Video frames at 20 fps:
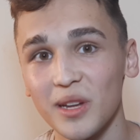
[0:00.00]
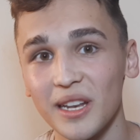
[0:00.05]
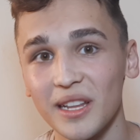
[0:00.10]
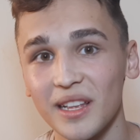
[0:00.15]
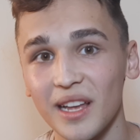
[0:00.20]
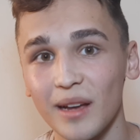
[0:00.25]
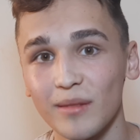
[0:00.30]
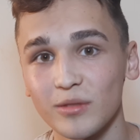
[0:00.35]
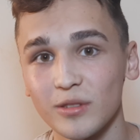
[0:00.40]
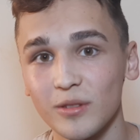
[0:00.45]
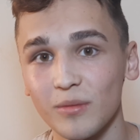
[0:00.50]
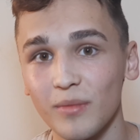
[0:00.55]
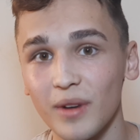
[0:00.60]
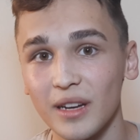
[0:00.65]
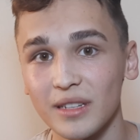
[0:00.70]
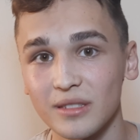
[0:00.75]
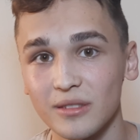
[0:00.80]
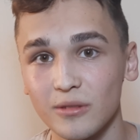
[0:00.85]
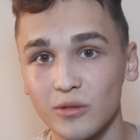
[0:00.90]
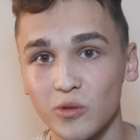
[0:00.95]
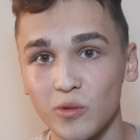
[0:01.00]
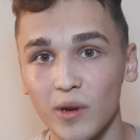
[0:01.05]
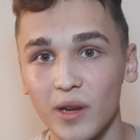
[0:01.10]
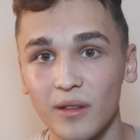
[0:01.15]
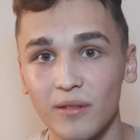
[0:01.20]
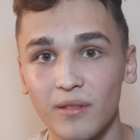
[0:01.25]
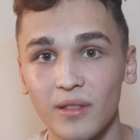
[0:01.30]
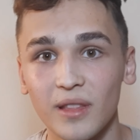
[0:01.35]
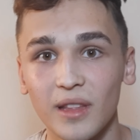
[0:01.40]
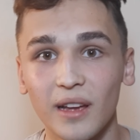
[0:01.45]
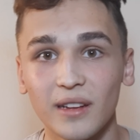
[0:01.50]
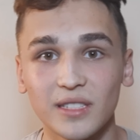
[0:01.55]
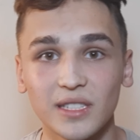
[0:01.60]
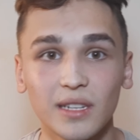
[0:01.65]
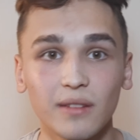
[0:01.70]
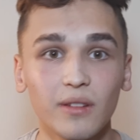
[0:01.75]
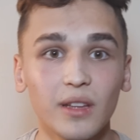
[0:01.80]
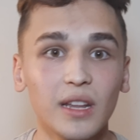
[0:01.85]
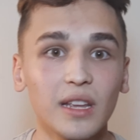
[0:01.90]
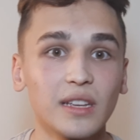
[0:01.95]
when it comes to muscle strengthening
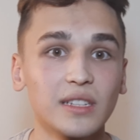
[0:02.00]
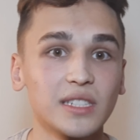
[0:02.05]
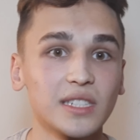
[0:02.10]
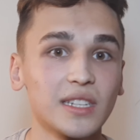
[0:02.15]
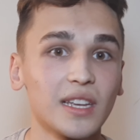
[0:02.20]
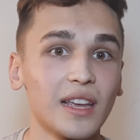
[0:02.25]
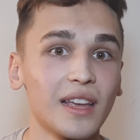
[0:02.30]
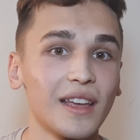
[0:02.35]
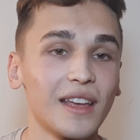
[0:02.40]
activities,